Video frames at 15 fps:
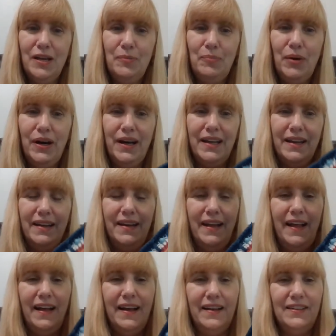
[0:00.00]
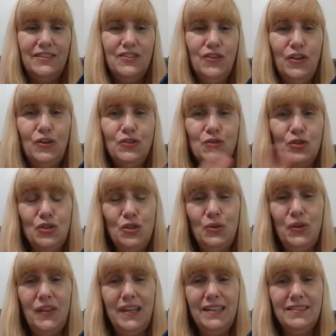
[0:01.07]
but so those are two
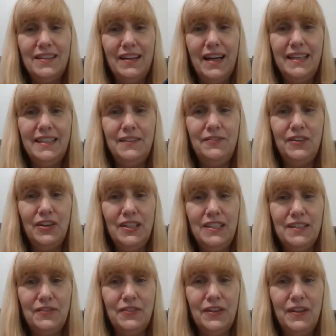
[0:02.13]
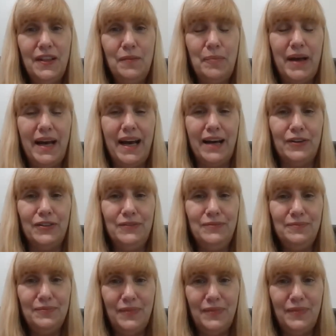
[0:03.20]
things that I did very different than the pattern.